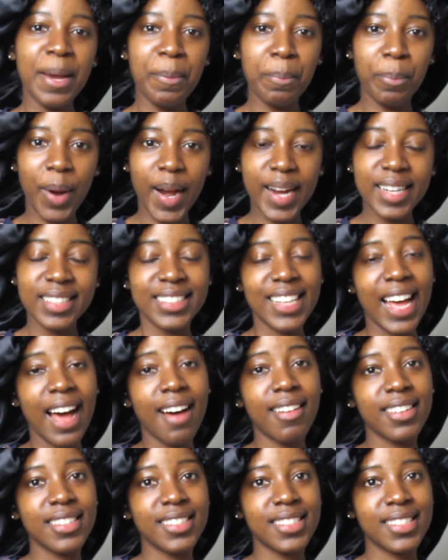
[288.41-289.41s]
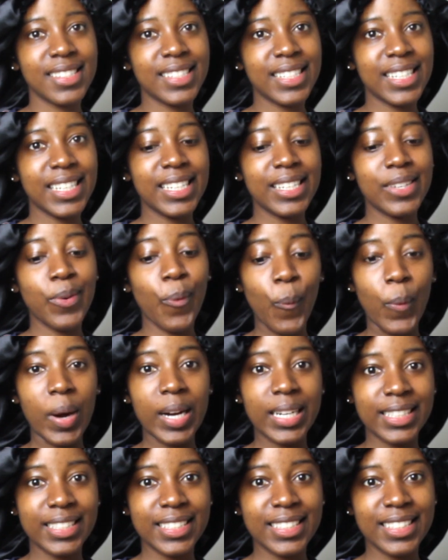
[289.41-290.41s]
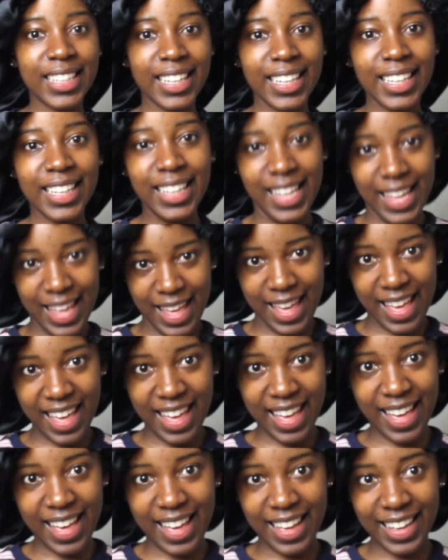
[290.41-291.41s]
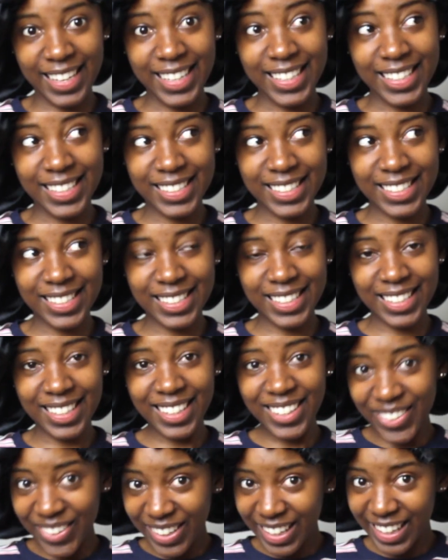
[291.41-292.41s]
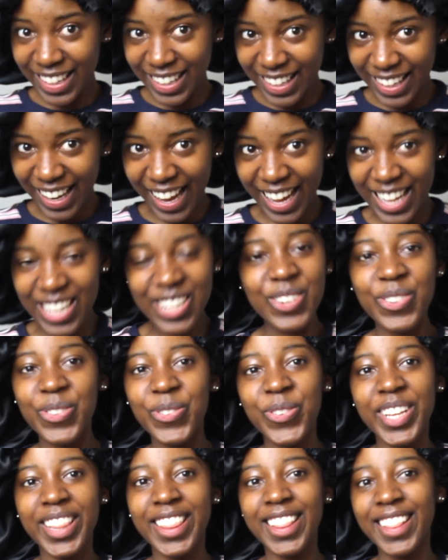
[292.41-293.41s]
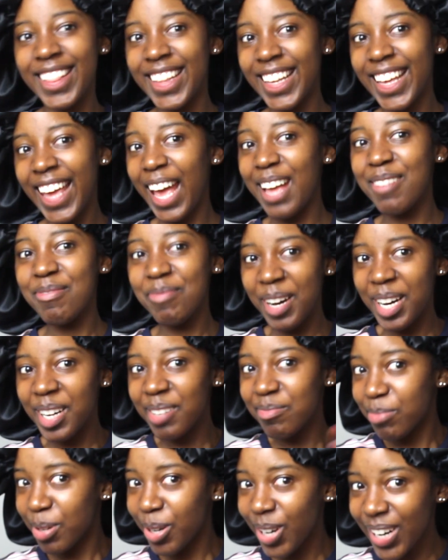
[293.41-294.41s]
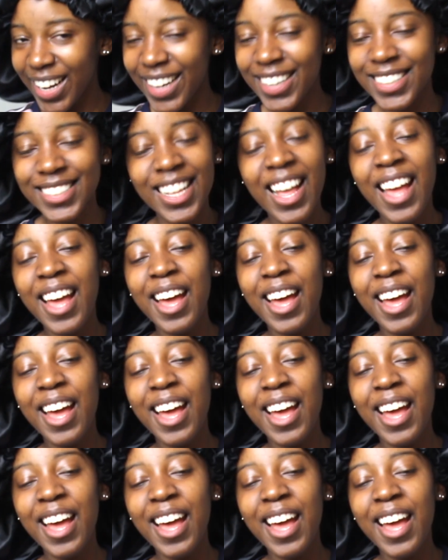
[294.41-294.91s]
braids out and see what the hair is looking like with the Kmart products.